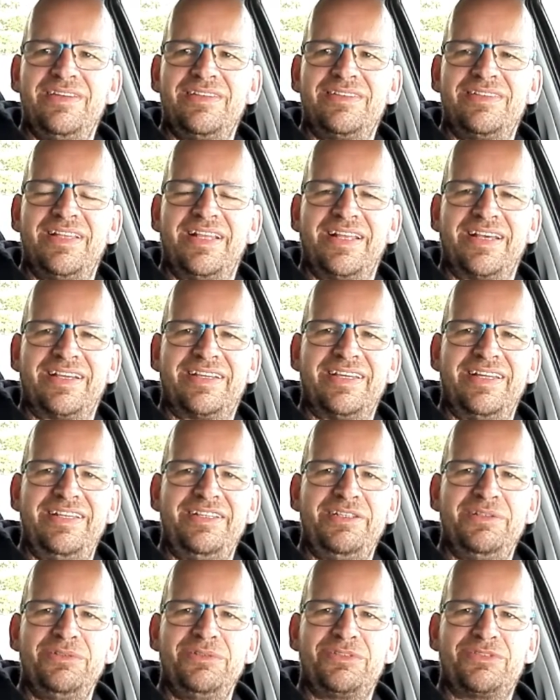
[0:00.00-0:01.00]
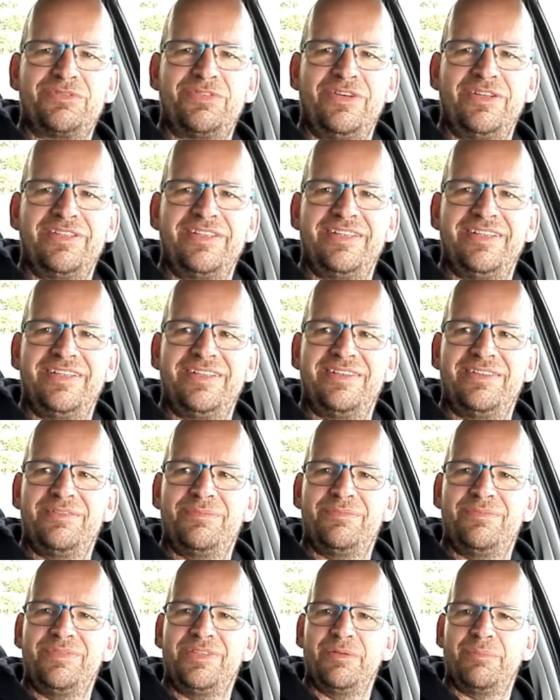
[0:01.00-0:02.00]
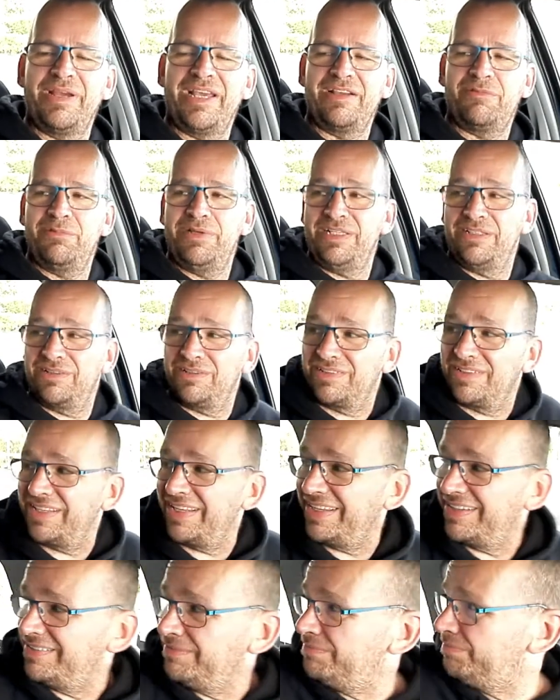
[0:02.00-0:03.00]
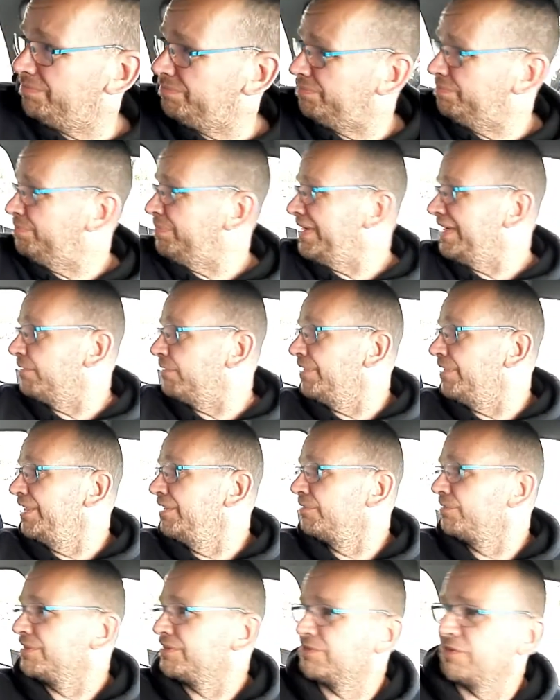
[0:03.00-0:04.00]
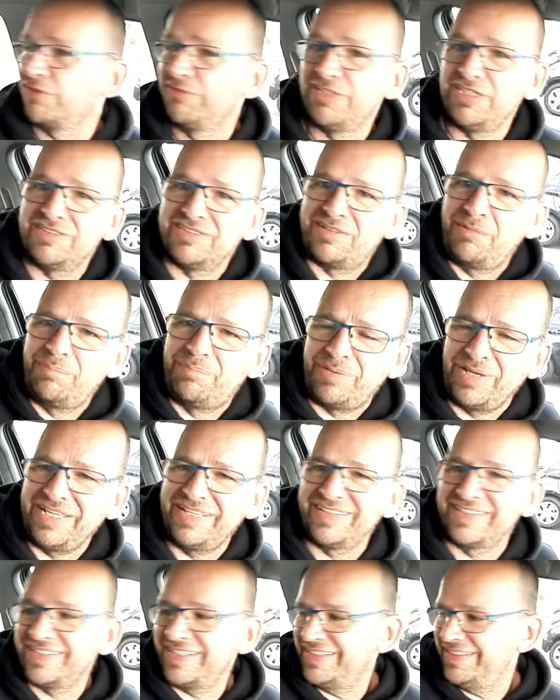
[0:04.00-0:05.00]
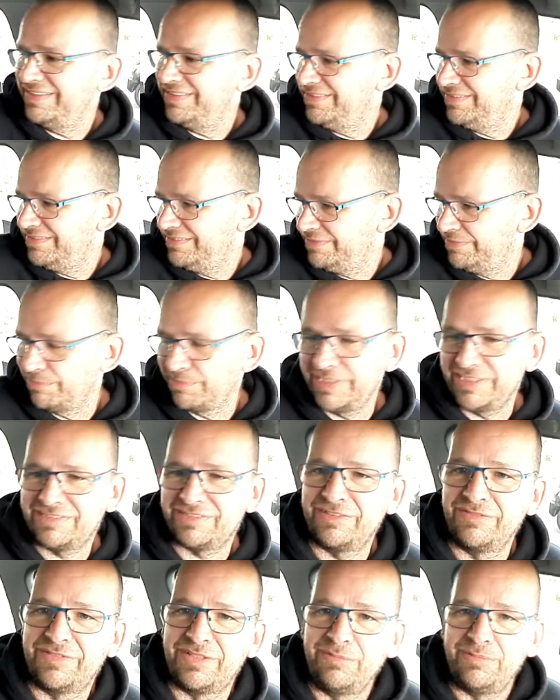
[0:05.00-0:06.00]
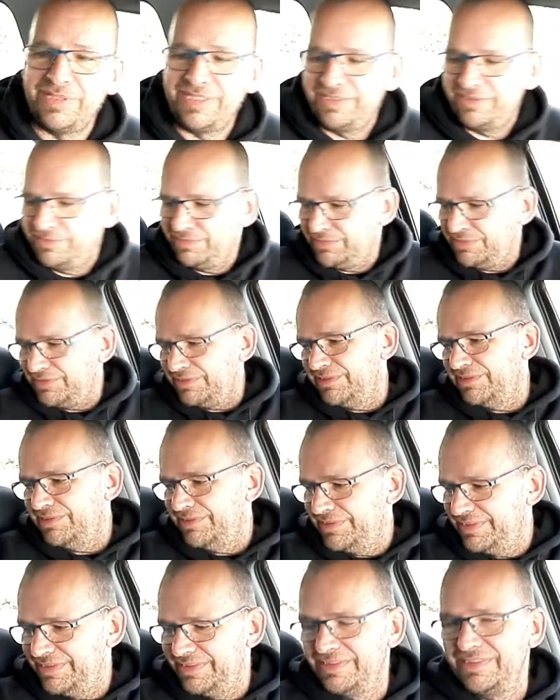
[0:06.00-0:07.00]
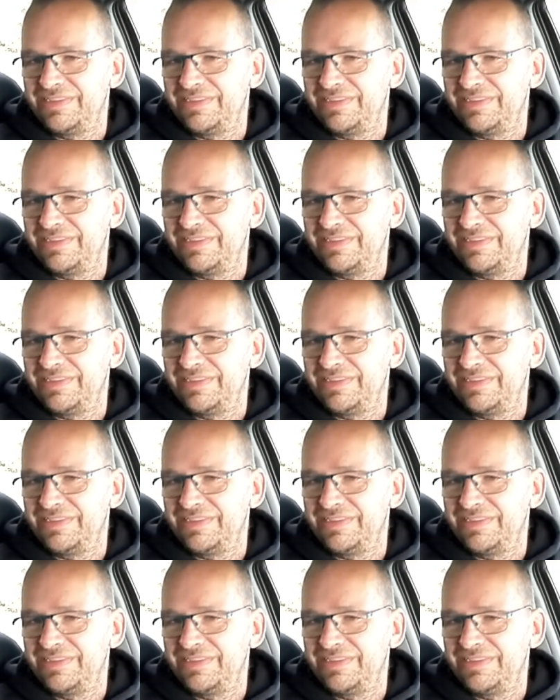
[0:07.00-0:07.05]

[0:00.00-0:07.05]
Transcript: that I can use for the back window. The back window is obviously bigger than the rest of the windows, so